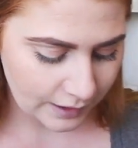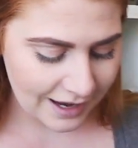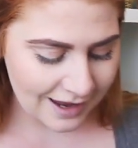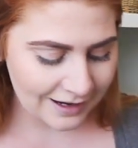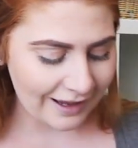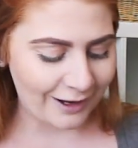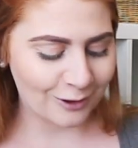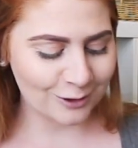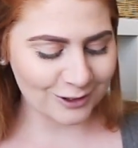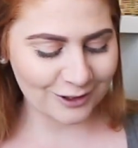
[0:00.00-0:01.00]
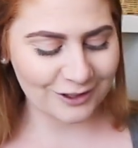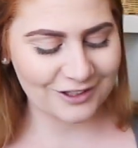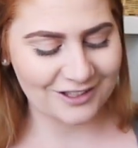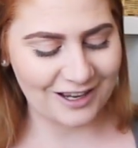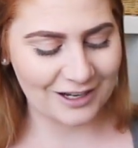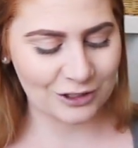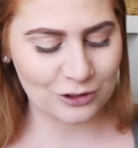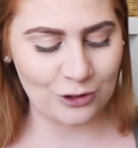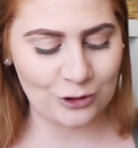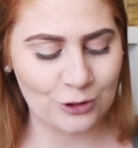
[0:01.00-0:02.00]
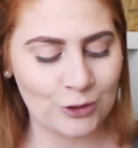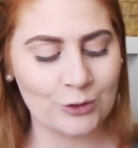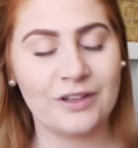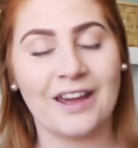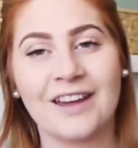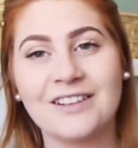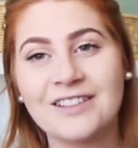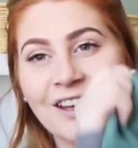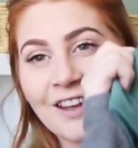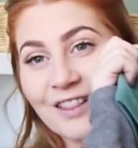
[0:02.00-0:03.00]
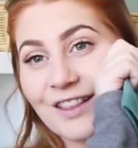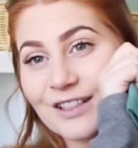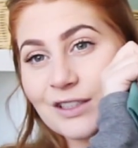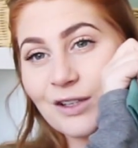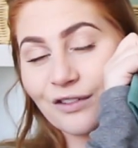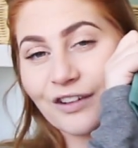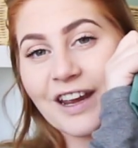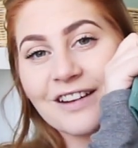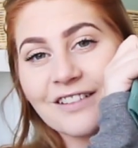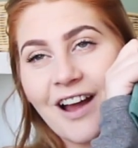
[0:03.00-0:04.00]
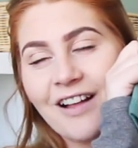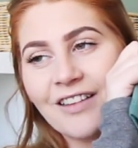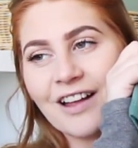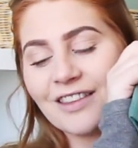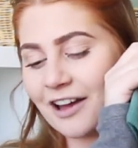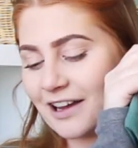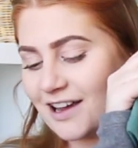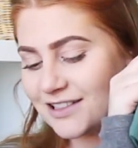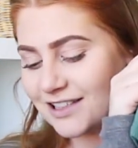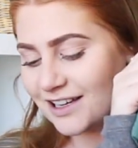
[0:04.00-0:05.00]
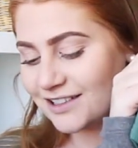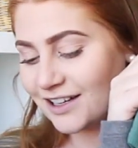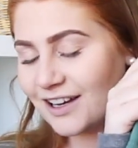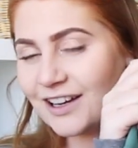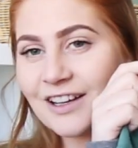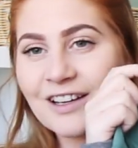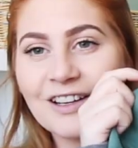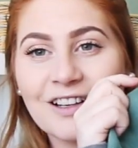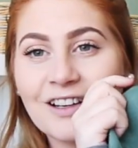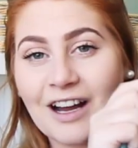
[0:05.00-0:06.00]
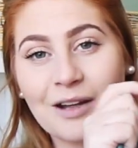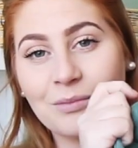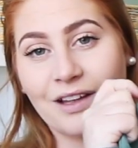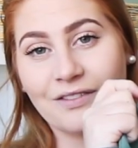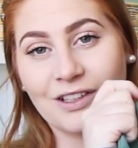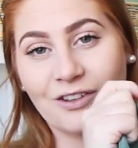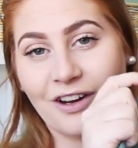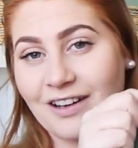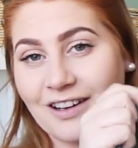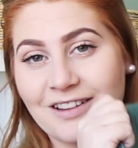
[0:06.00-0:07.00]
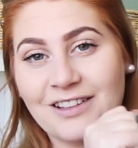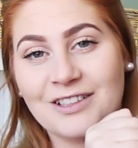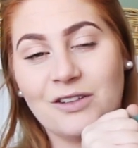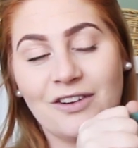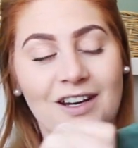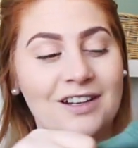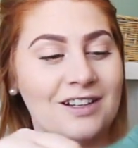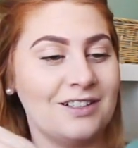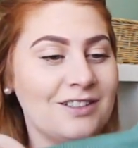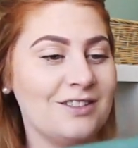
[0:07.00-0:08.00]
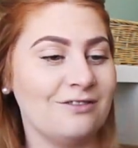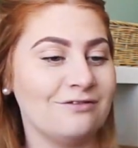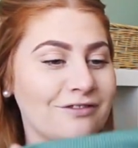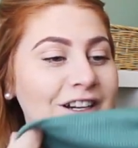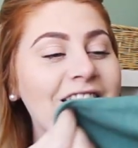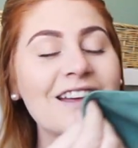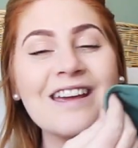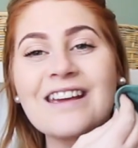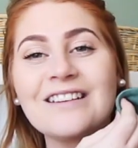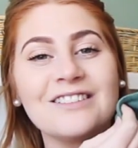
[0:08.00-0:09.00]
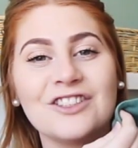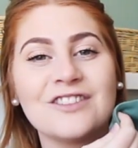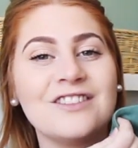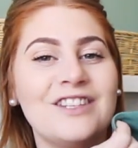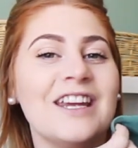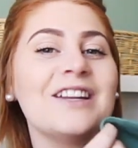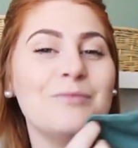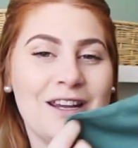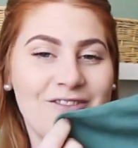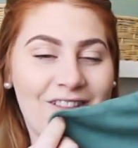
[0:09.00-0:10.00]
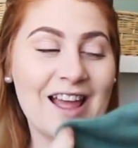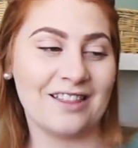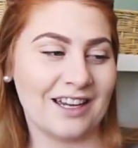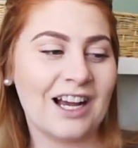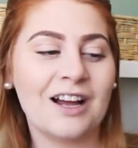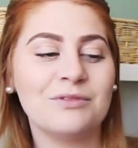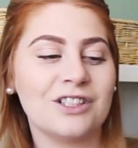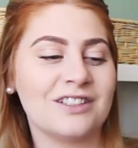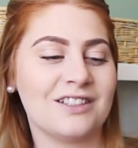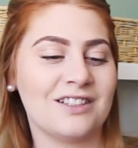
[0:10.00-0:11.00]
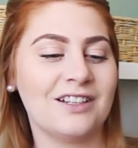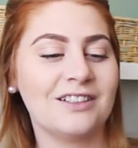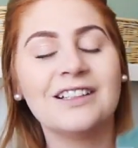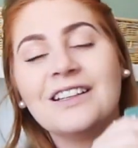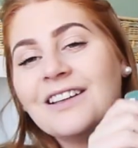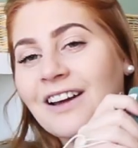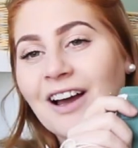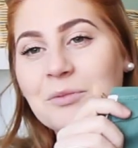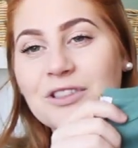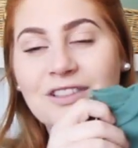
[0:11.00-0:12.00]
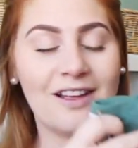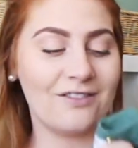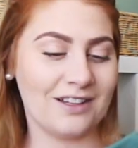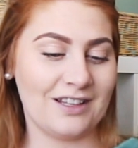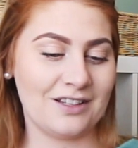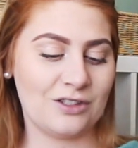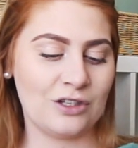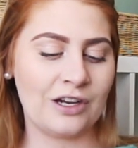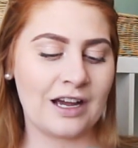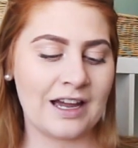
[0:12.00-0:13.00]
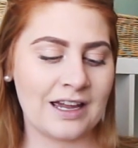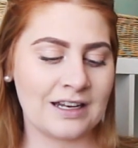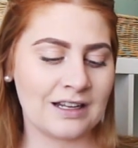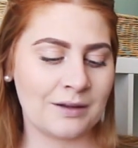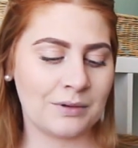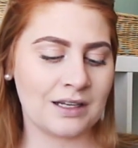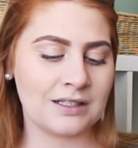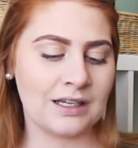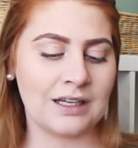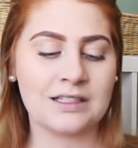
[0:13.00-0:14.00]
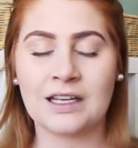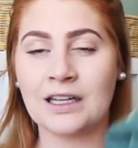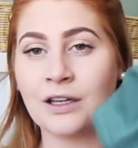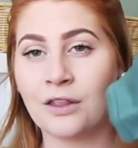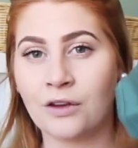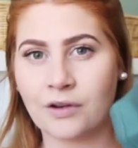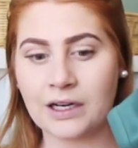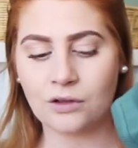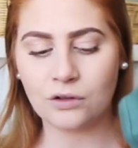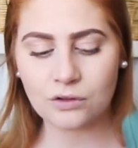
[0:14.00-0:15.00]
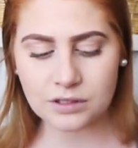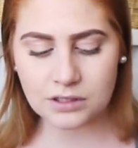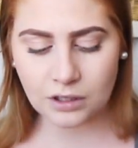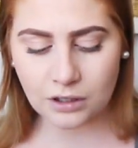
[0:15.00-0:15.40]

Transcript: And I also decided to get this green color, like I said, I'm loving green and this green is really just digging me lately. I'm just I'm just loving this. So I ended up getting it in the green also.